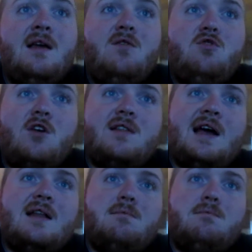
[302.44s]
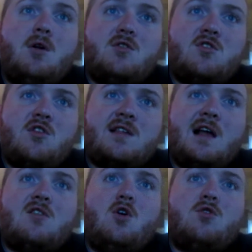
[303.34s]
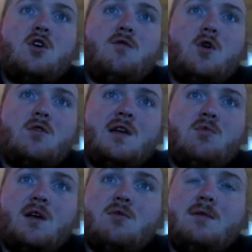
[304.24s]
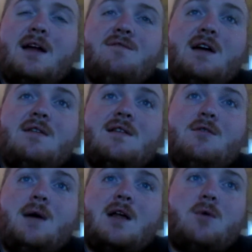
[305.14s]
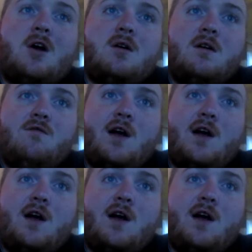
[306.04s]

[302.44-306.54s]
Thursday night, mostly clear skies low 34 degrees. West wind about 5 to 7 miles per hour.